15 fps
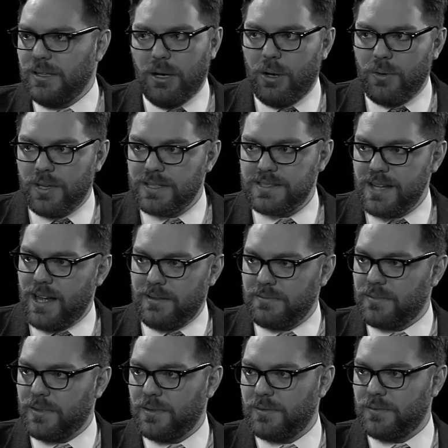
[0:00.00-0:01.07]
It's not,
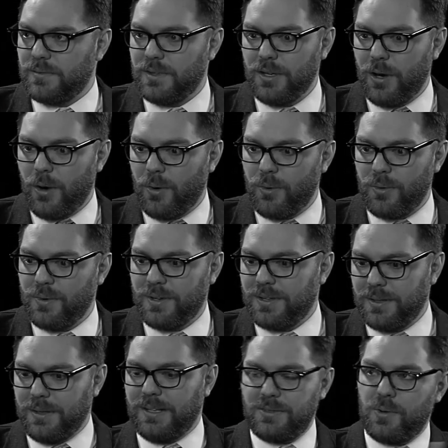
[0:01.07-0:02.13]

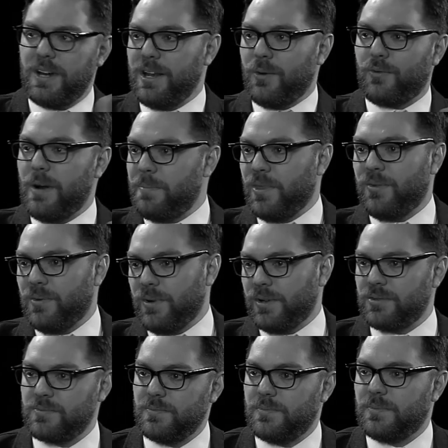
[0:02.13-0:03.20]
a tornado ripping
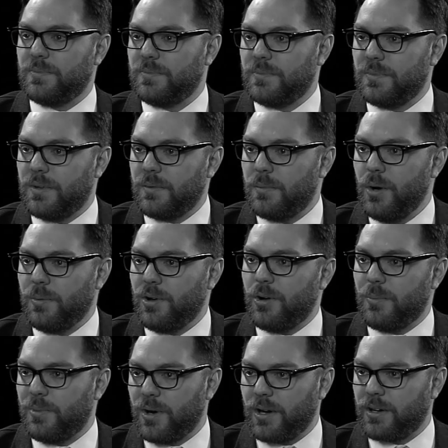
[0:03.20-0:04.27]
through a mobile
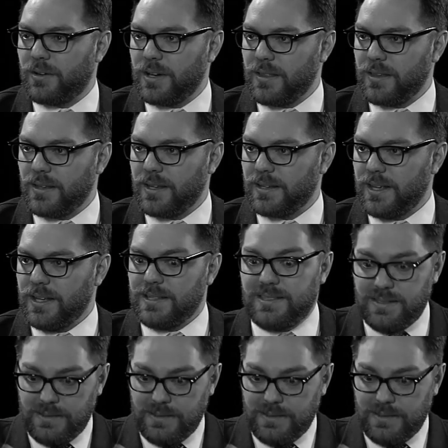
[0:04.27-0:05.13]
home park or anything like that.